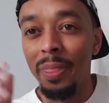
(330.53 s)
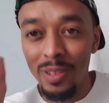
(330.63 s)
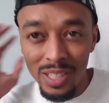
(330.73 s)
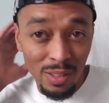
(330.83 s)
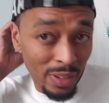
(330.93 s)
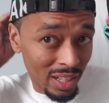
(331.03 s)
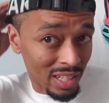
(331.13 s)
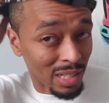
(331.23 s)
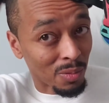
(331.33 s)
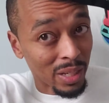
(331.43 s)
Which is funny
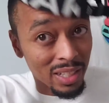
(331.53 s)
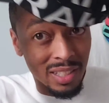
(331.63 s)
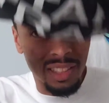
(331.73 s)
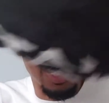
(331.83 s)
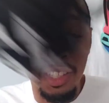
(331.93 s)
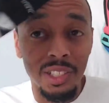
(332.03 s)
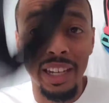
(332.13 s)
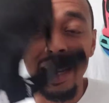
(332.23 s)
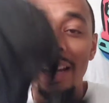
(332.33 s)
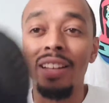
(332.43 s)
because I'm wearing a
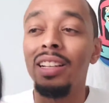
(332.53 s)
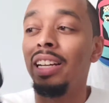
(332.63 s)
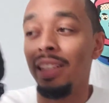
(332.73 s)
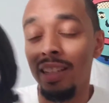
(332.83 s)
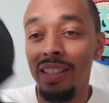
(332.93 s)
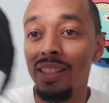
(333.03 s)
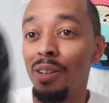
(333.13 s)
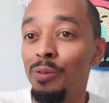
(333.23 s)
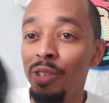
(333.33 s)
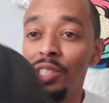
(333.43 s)
StarTrak hat. Like, this is an
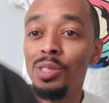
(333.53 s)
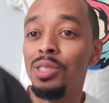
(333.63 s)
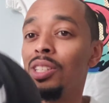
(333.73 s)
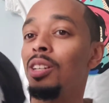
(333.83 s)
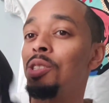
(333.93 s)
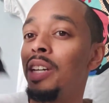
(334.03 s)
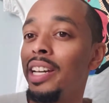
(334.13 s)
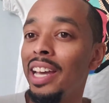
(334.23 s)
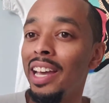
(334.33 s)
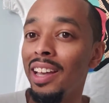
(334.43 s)
official
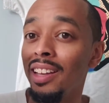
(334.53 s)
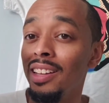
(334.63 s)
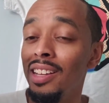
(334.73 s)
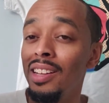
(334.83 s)
StarTrak hat.